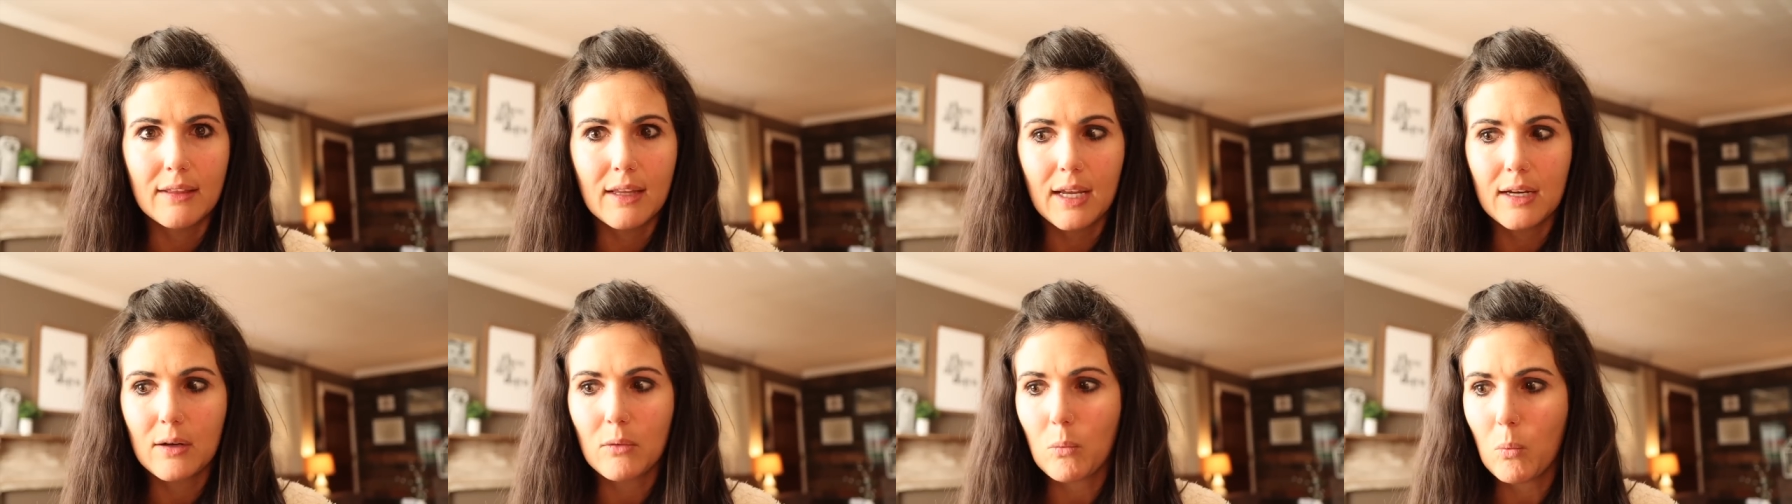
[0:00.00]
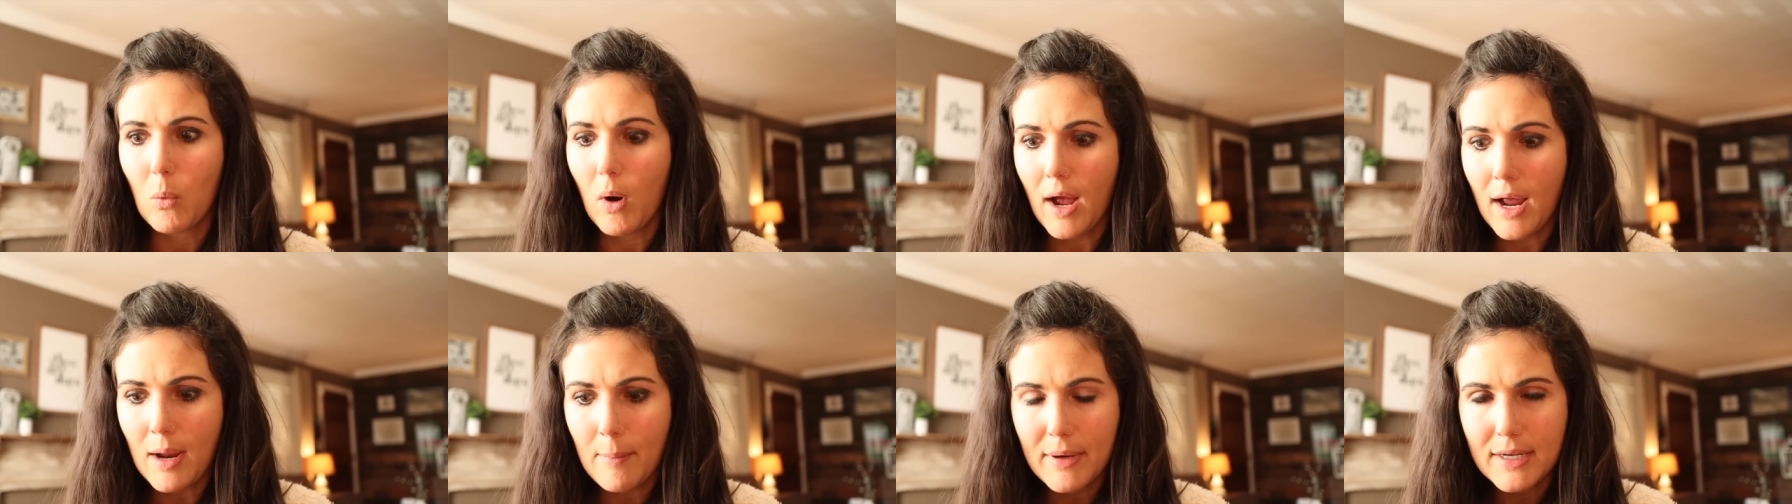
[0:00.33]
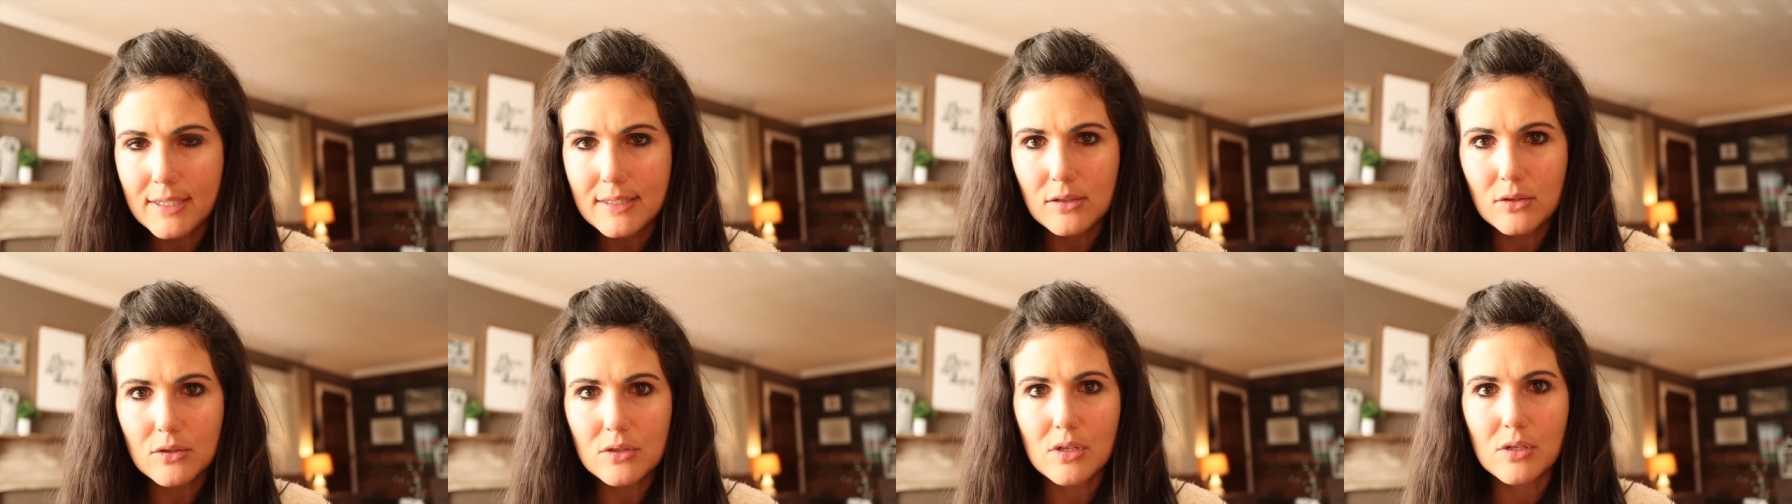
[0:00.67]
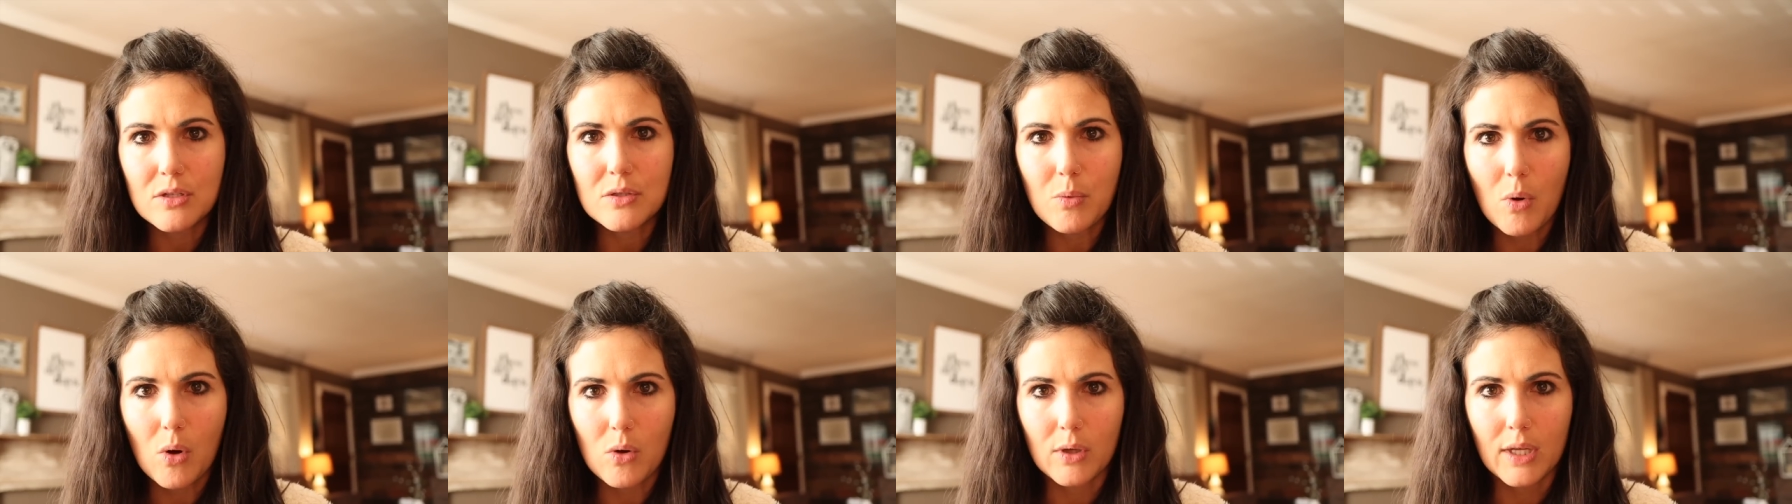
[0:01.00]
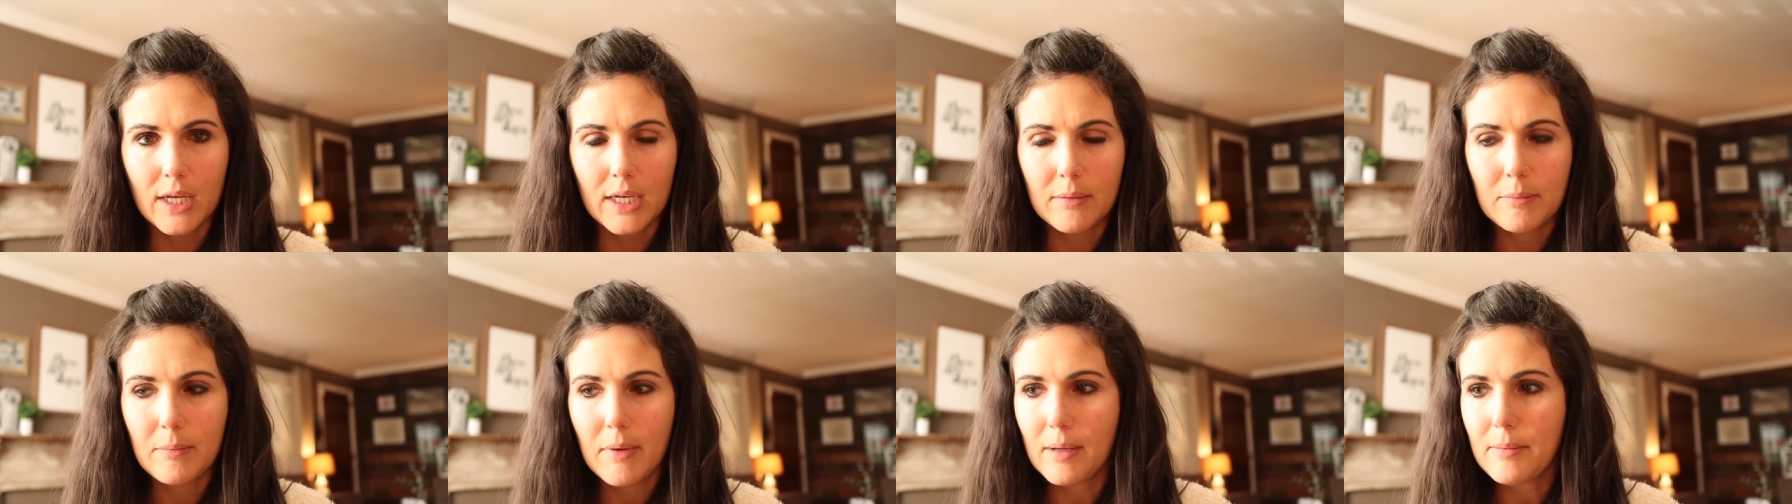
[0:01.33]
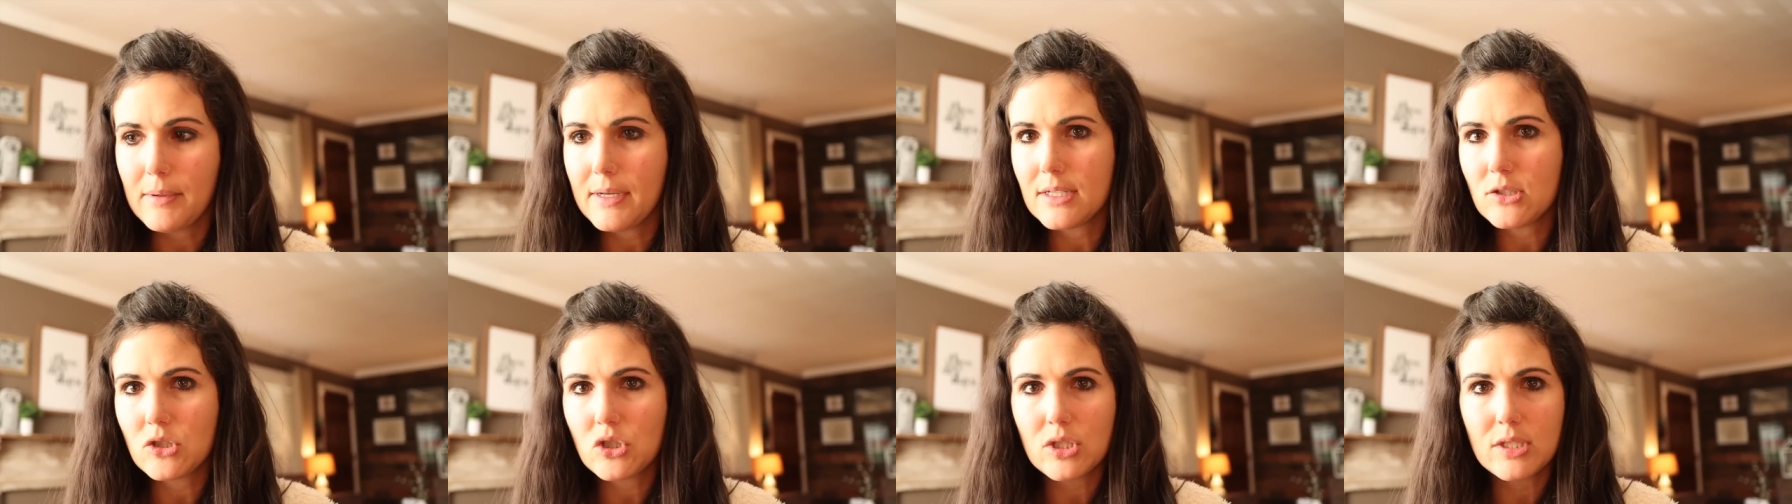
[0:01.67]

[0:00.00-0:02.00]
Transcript: Like, why am I still so swollen? Maybe it's